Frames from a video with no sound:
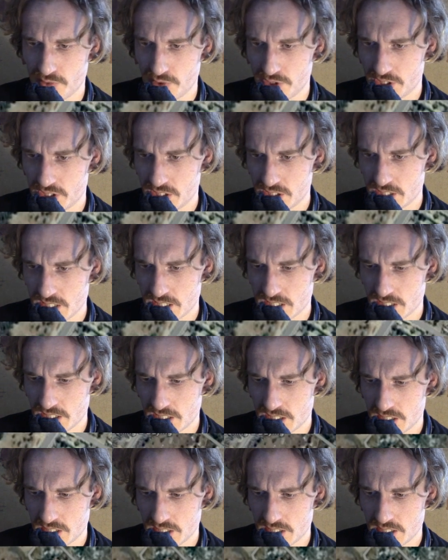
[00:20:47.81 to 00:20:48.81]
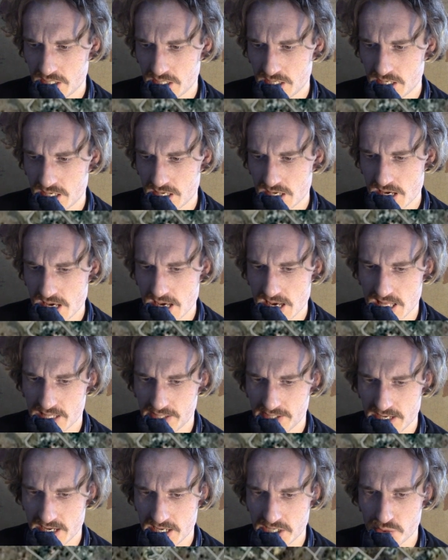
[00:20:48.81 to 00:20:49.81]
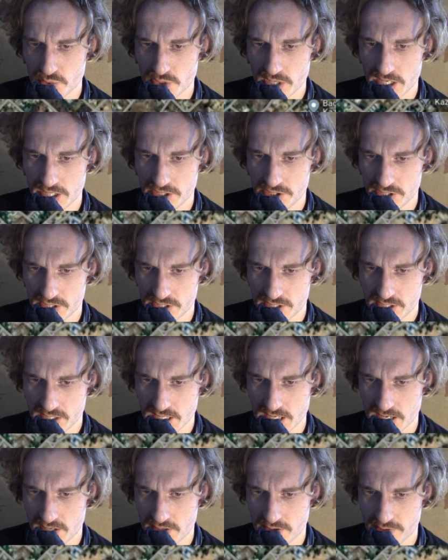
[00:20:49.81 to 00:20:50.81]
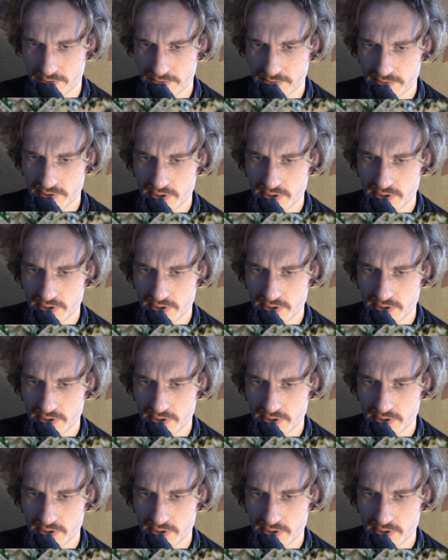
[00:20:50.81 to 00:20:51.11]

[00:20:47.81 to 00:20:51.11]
which ends anyway, just kind of